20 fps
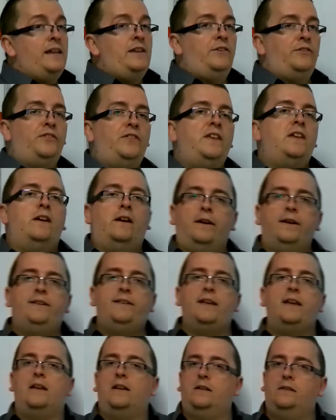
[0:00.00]
is the
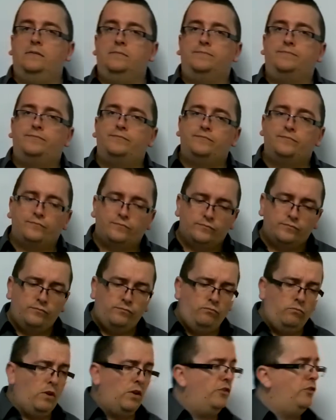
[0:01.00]
idea.
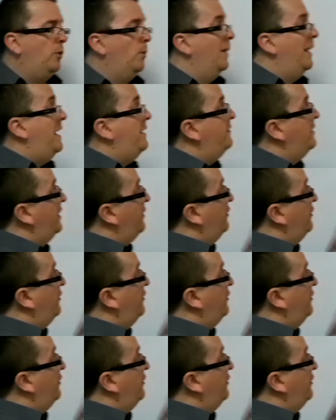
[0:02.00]
So we'll have an